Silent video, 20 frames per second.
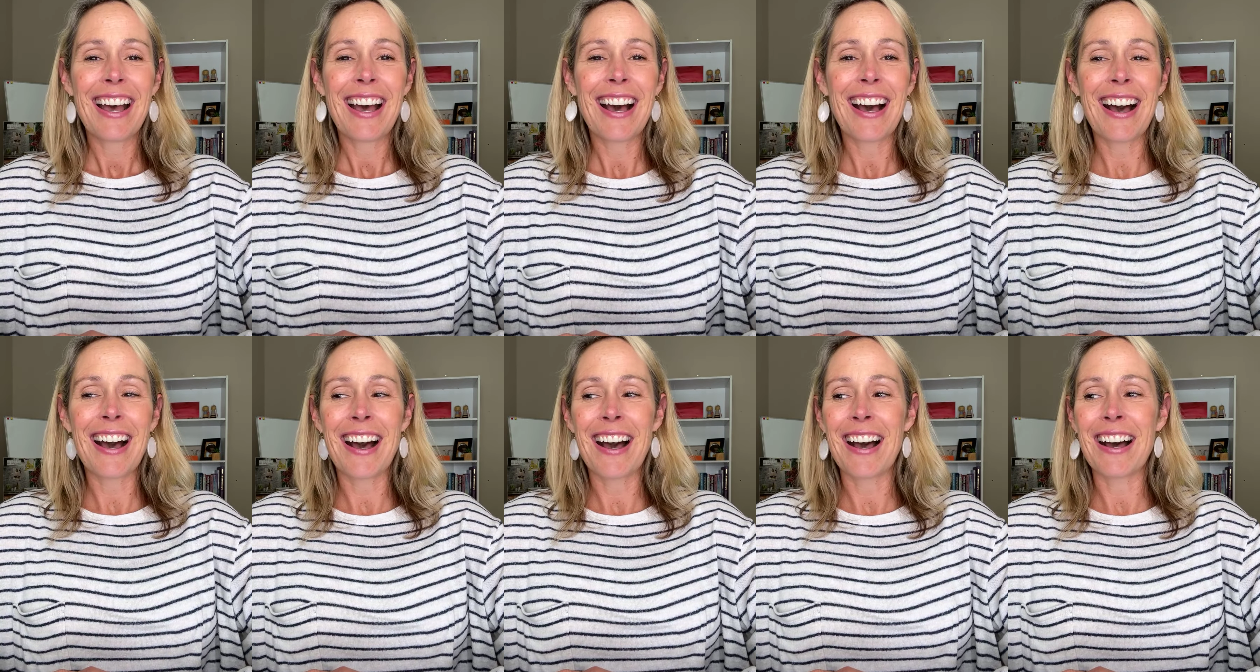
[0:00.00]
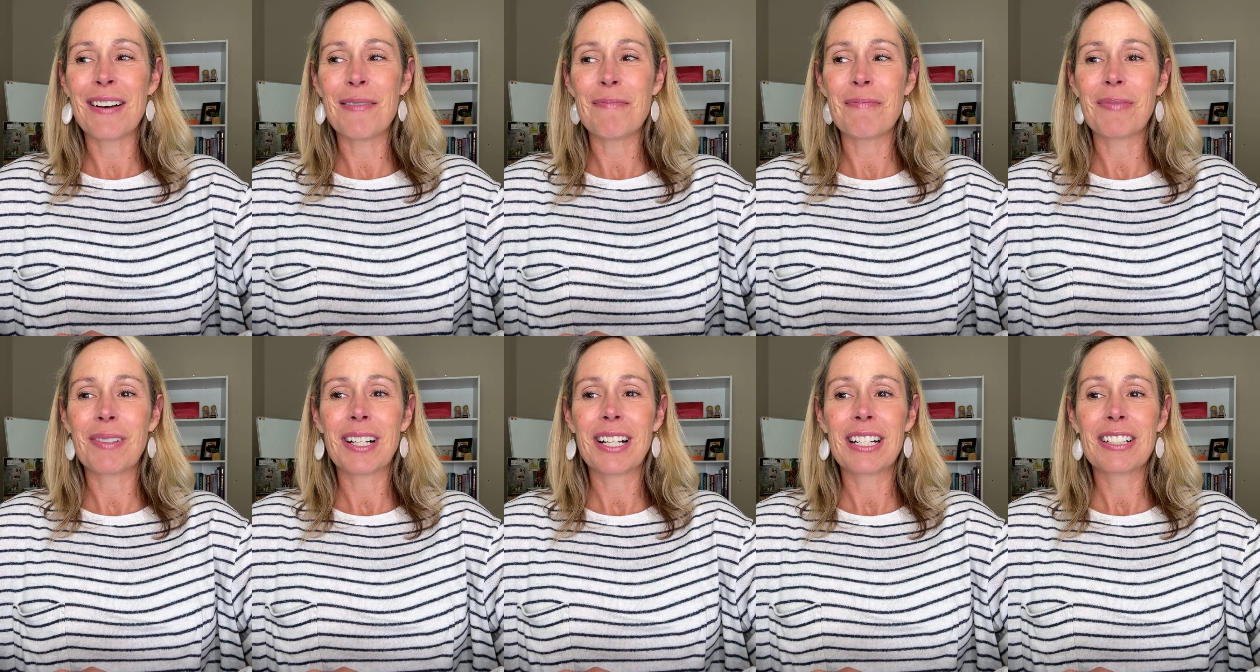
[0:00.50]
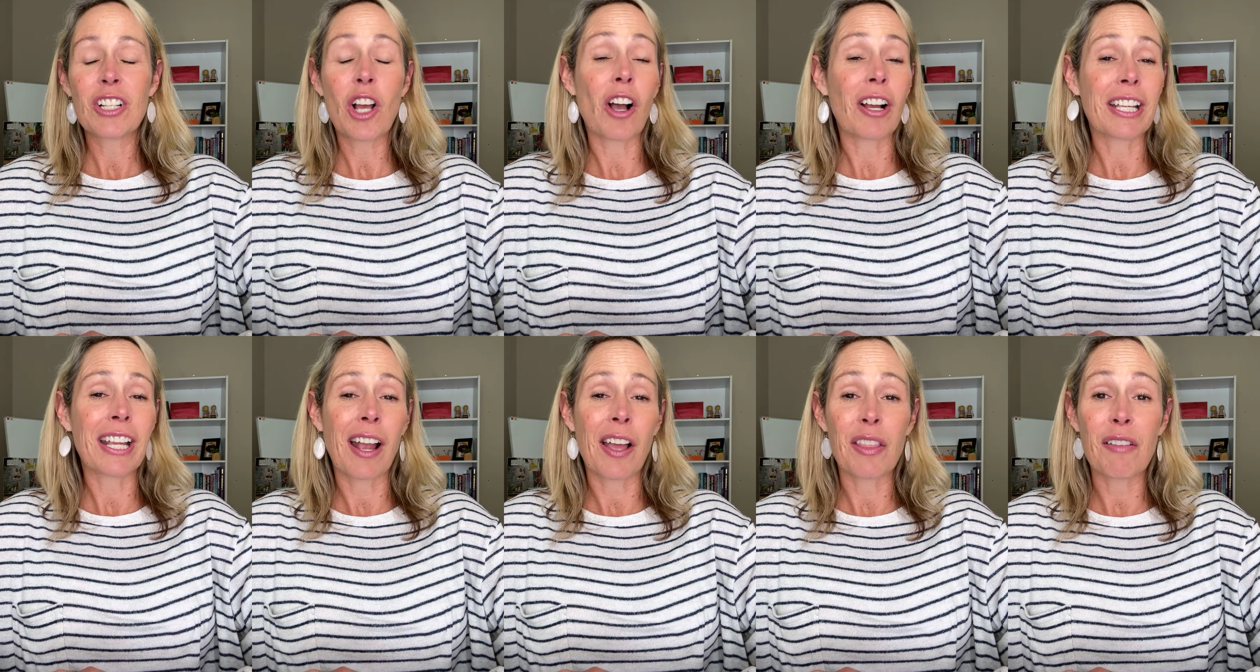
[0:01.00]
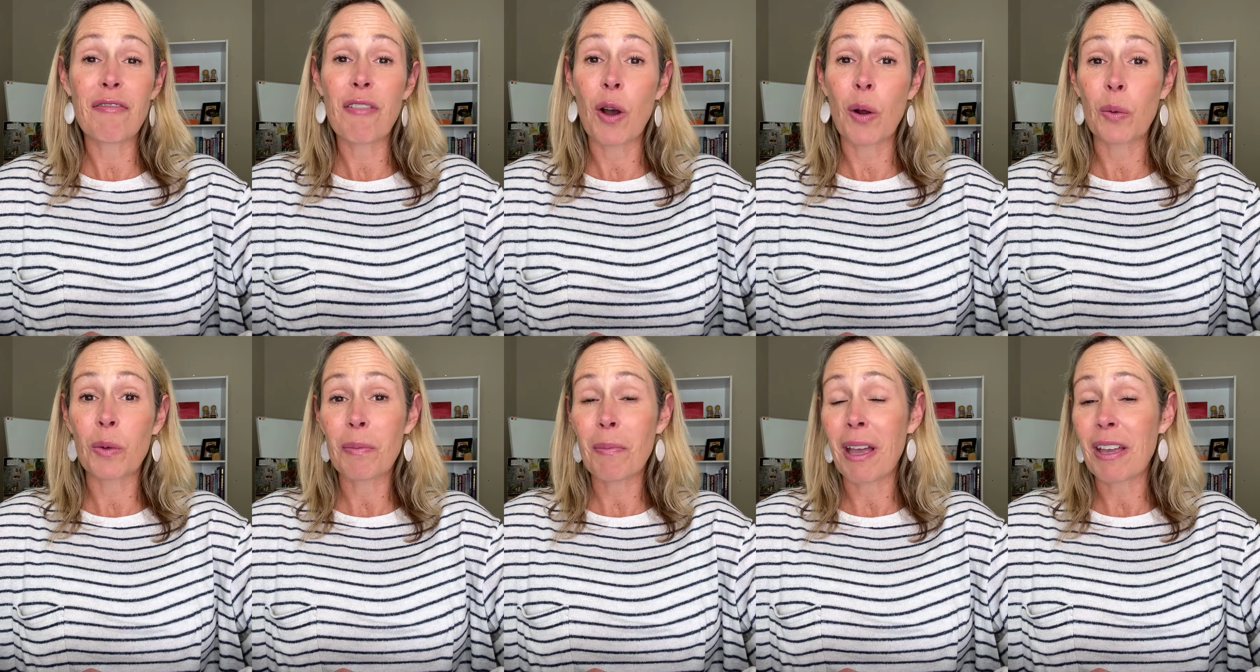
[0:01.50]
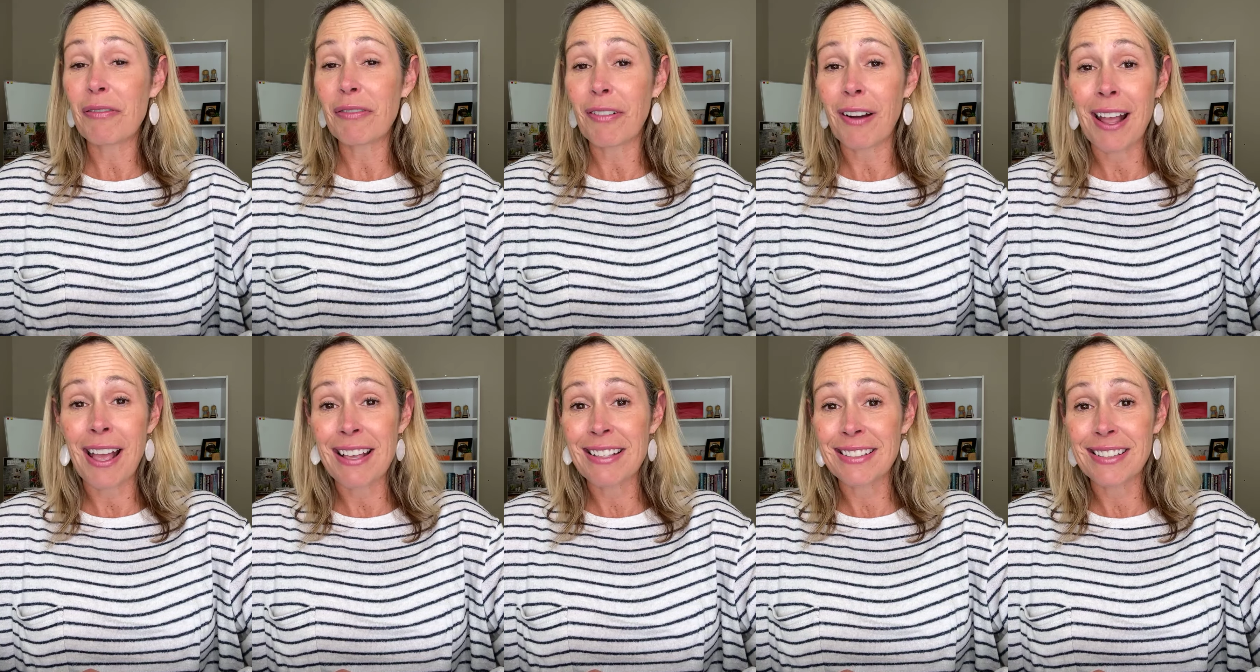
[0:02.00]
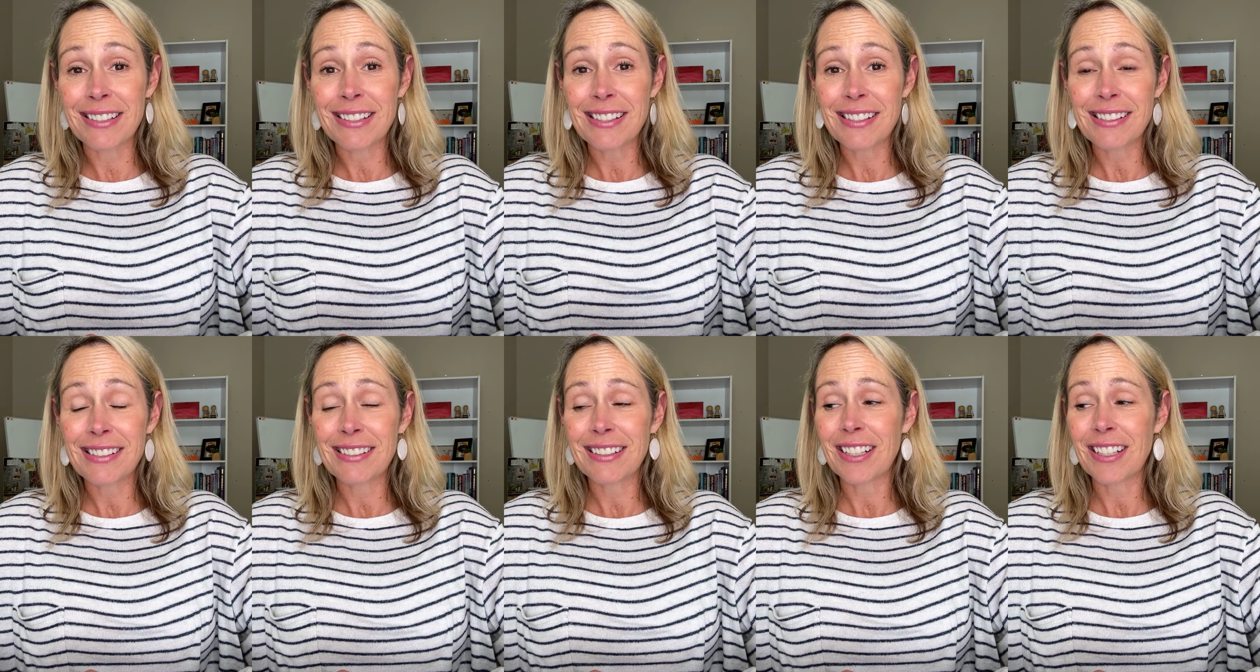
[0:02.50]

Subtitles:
talking on the phone with my friends,